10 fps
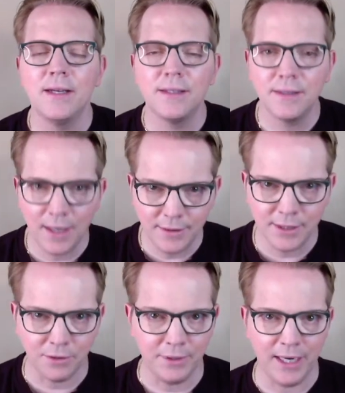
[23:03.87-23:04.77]

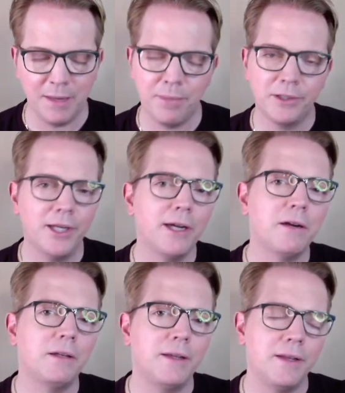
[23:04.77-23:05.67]
sunscreen,
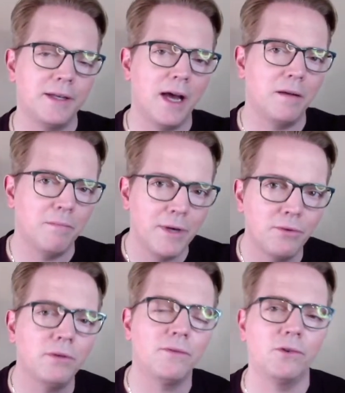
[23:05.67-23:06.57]
particularly the
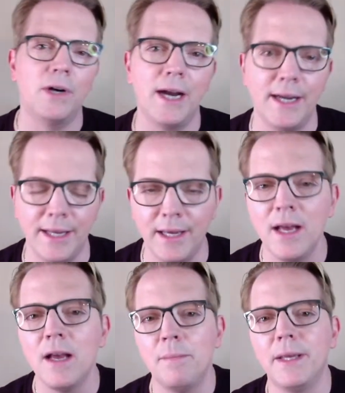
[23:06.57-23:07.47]
non-mineral variety,
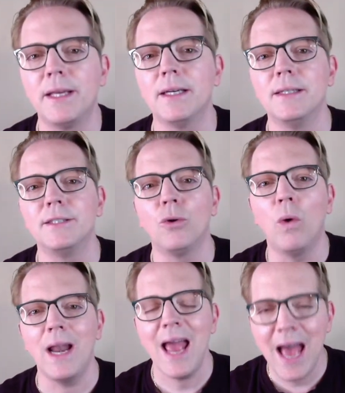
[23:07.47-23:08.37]
because
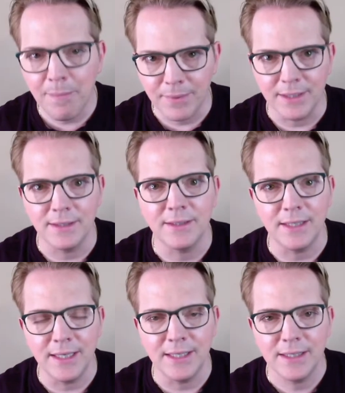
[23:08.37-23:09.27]
what happens
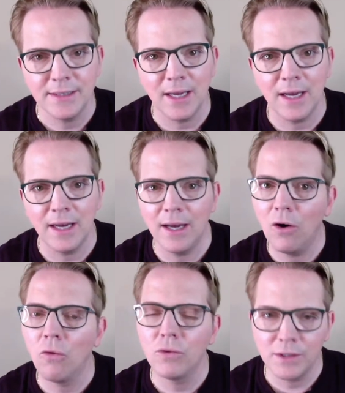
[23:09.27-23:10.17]
is uh,
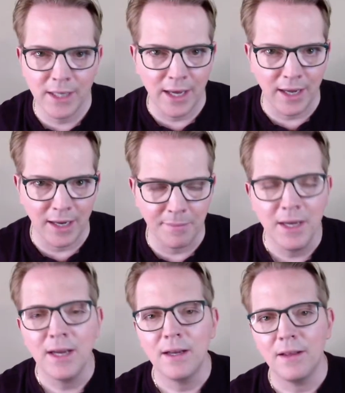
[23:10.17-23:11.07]
over time,
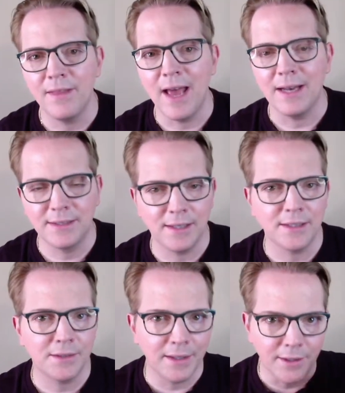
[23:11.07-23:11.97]
that
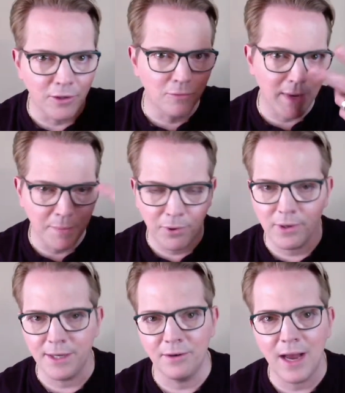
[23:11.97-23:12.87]
sunscreen that you may put
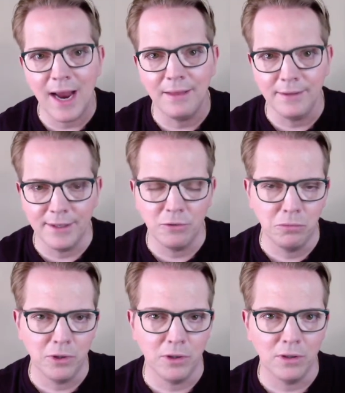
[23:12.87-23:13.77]
on your eyelid
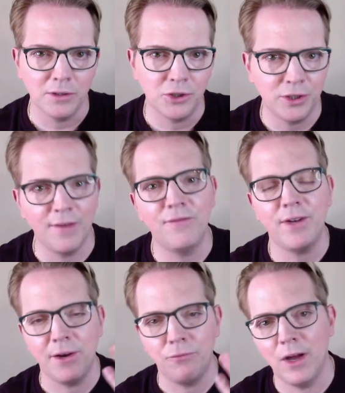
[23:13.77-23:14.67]
will shift
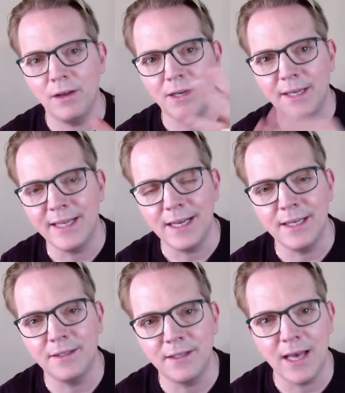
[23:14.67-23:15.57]
and run and get
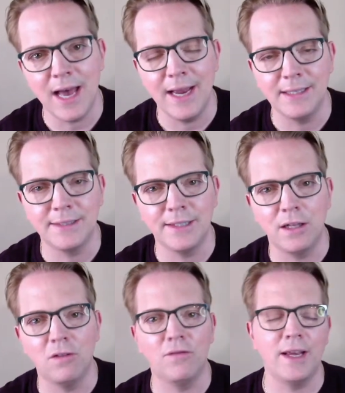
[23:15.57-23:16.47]
into the eye
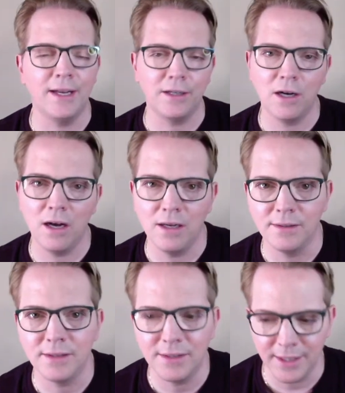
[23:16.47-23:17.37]
itself and cause
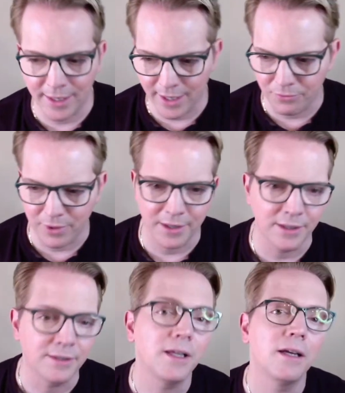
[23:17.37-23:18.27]
stinging and
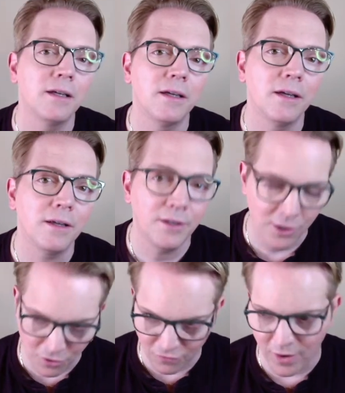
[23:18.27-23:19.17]
redness.
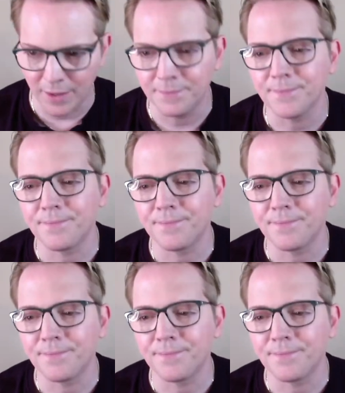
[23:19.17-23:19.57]
No fun.